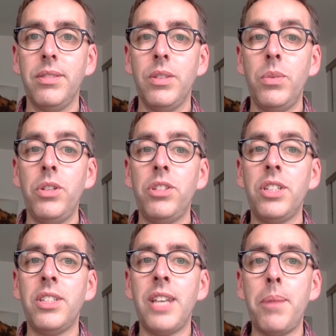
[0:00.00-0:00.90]
we just
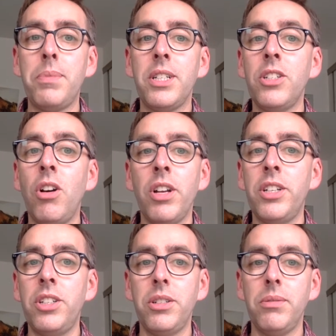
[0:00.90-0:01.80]
accept,
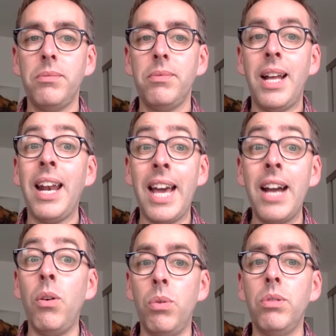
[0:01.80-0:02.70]
acknowledge,
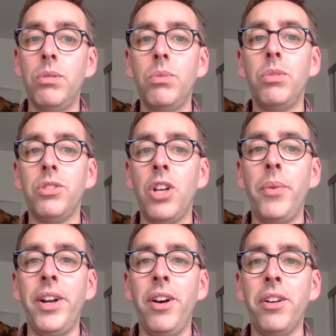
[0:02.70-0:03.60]
allow what's
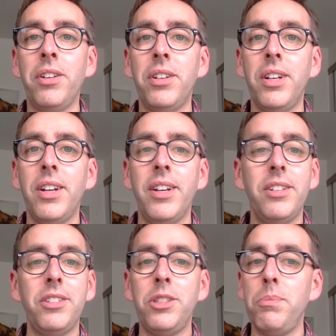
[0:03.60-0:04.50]
going on,
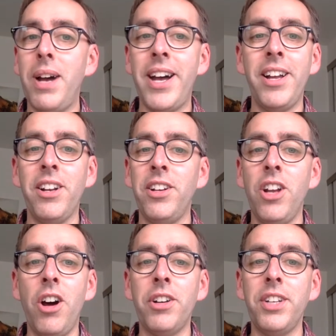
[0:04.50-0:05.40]
smile and
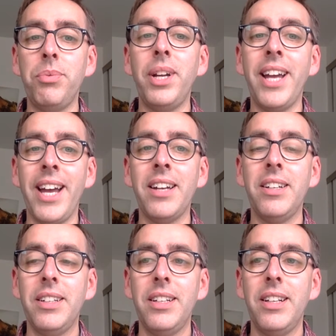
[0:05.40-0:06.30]
nod if we can,
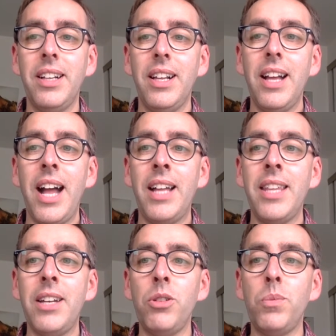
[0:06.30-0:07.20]
and
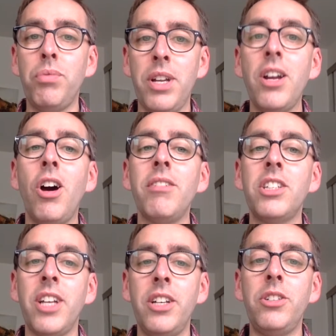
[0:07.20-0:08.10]
then just bring our
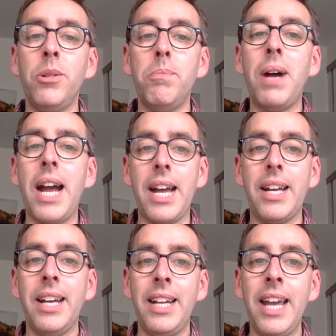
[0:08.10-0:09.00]
attention
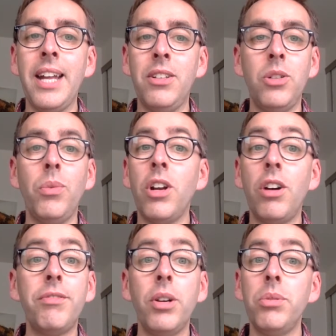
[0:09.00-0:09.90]
back again to what
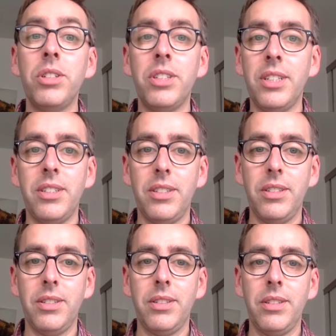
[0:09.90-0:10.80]
our focus is,
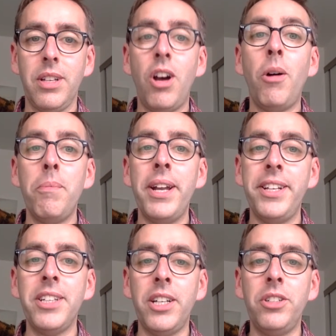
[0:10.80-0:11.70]
our
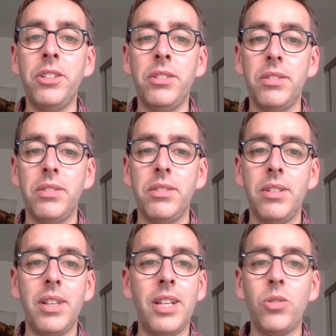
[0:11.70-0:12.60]
meditation.
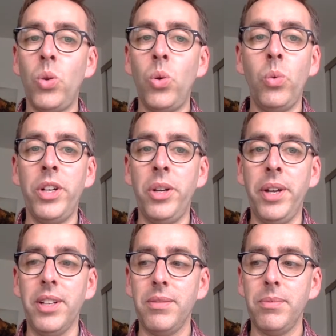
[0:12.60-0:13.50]
That's all we're doing.